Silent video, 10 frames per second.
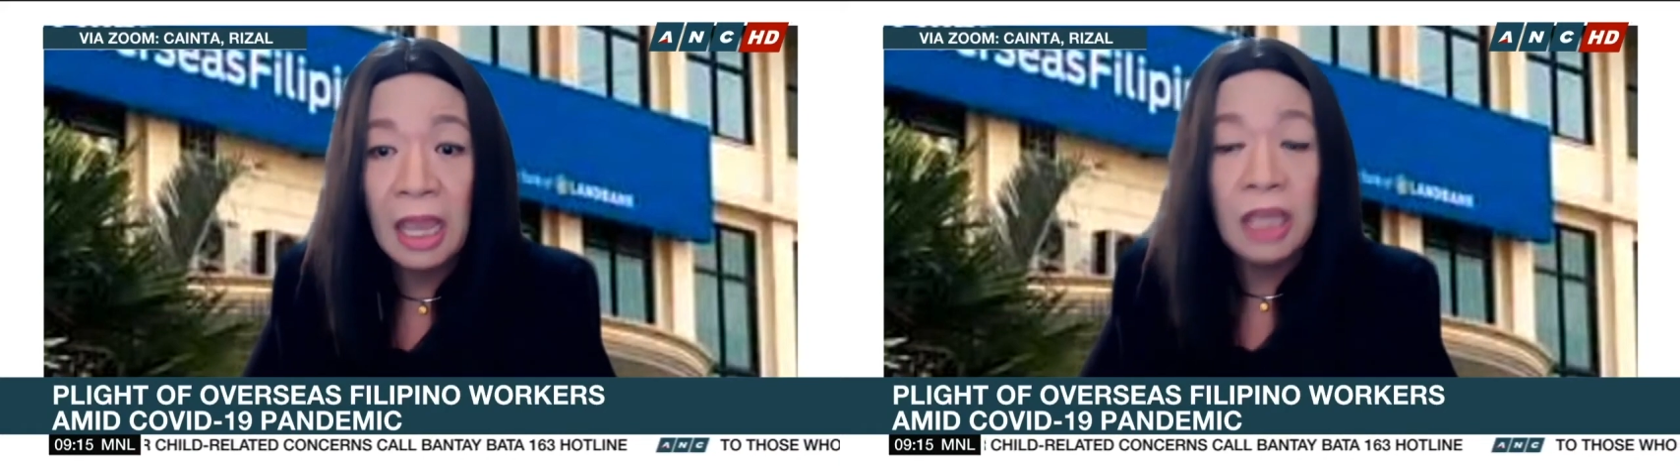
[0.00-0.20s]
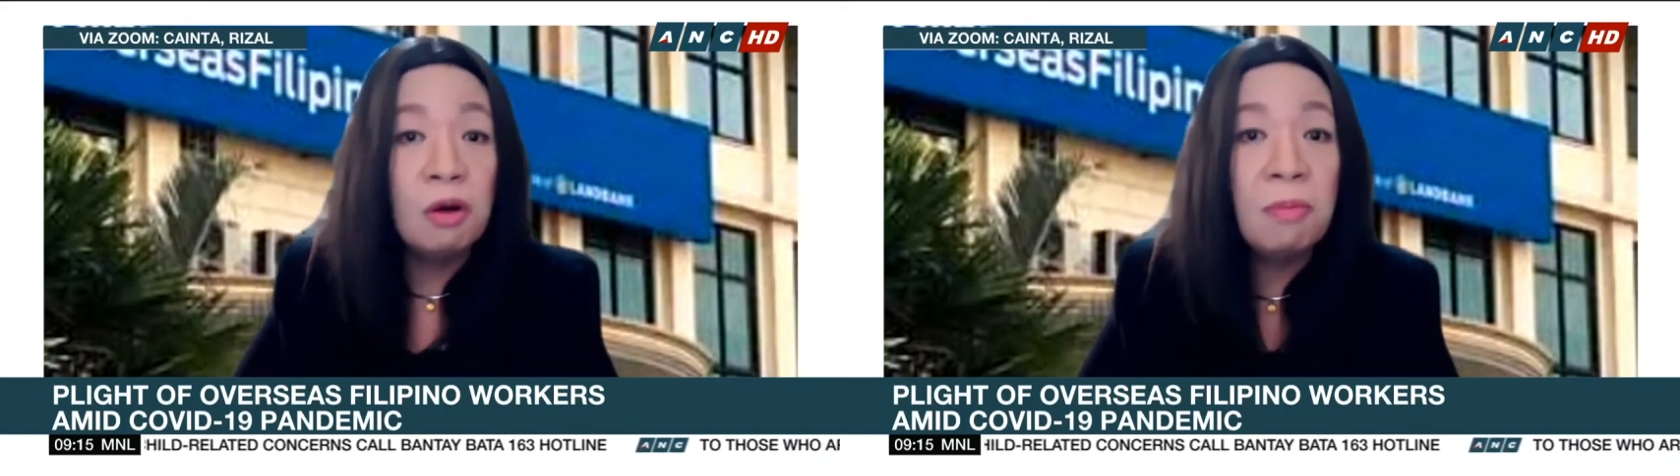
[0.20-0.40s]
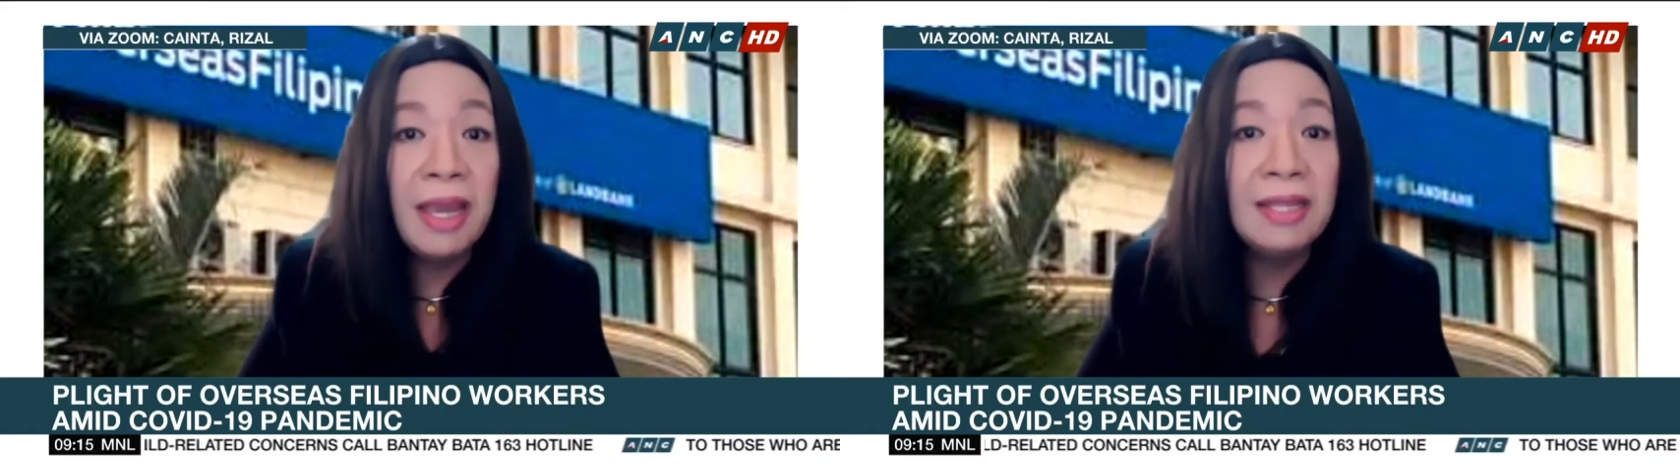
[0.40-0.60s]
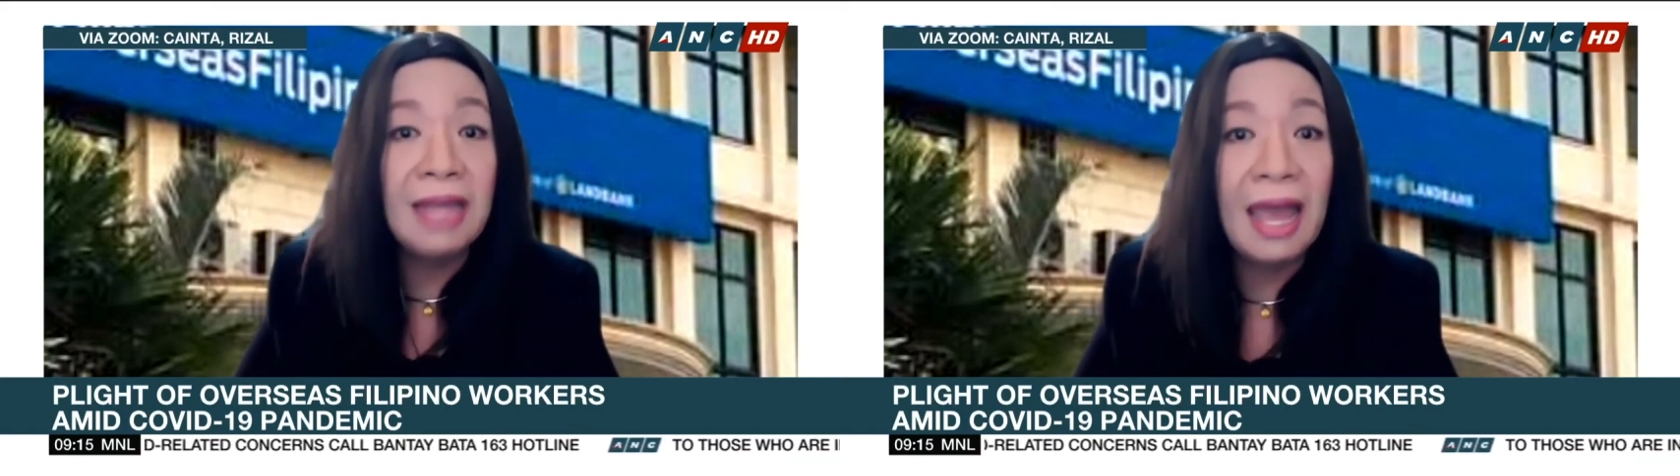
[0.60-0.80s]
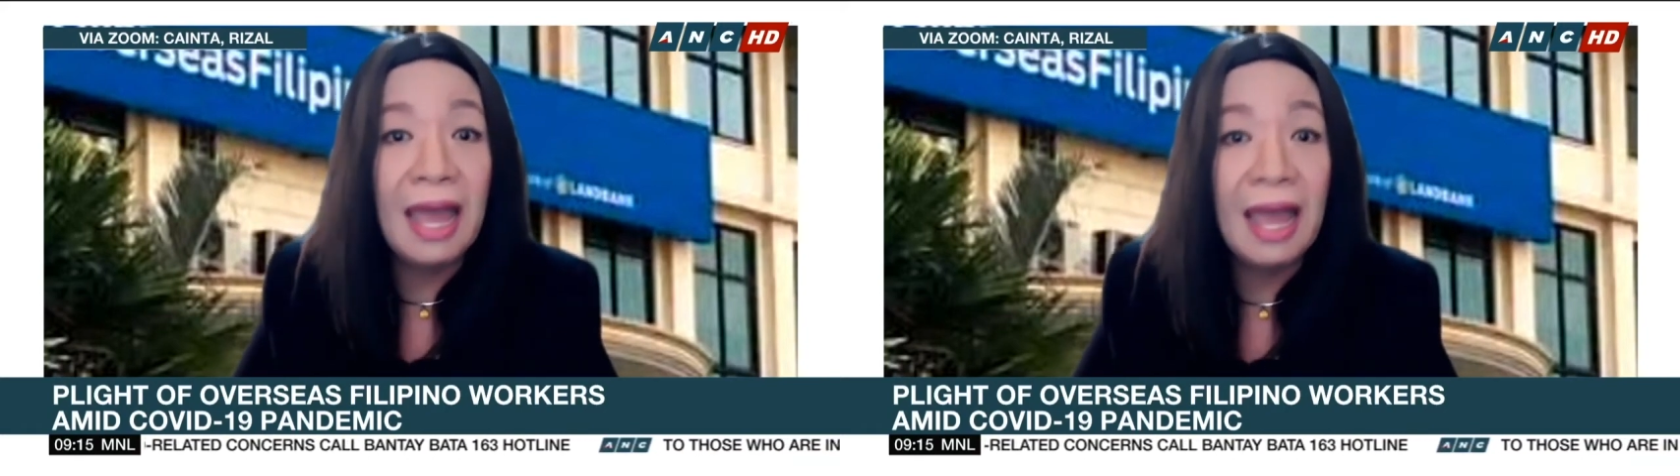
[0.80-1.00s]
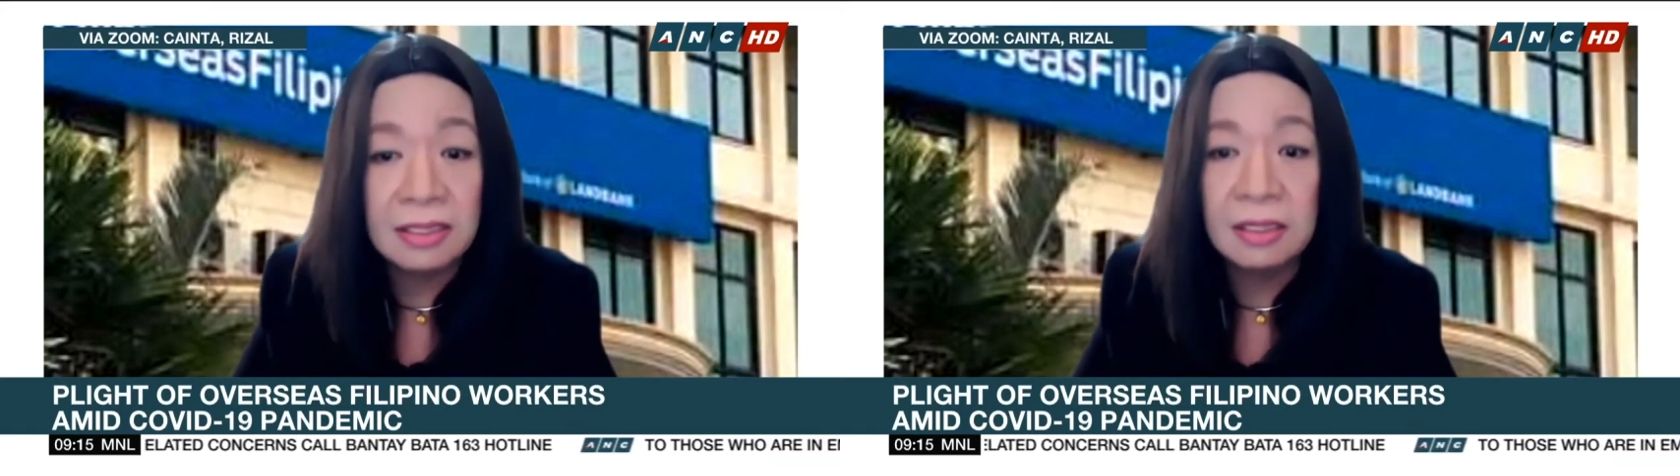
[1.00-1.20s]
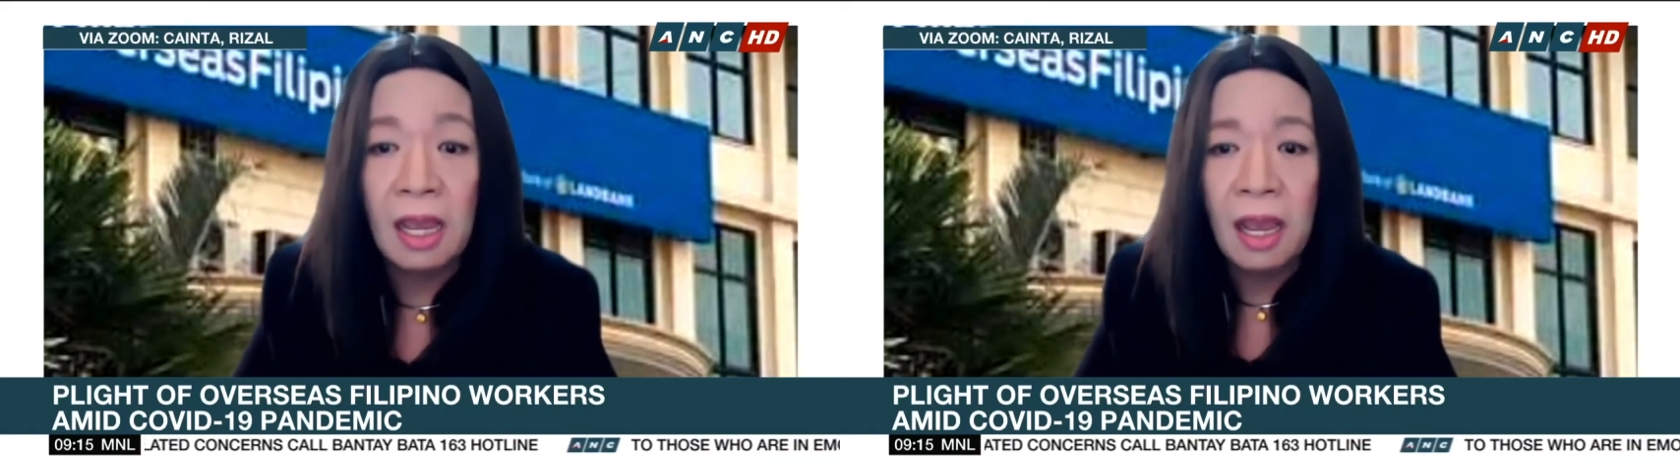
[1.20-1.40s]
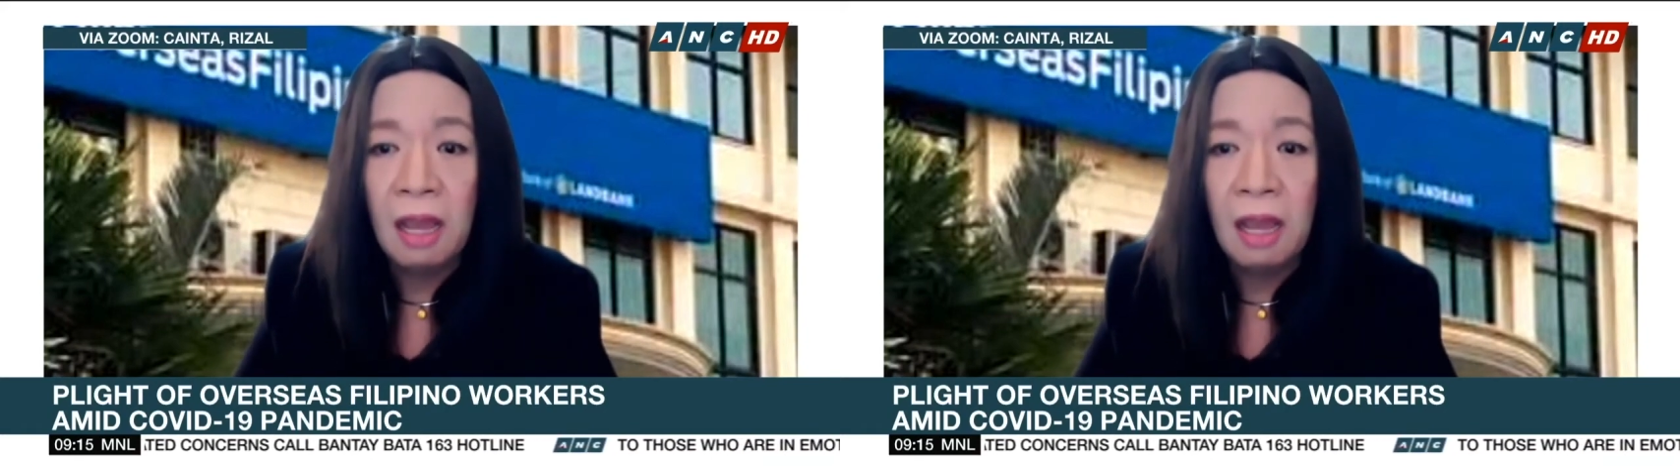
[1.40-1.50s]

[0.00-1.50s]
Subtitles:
You might ask,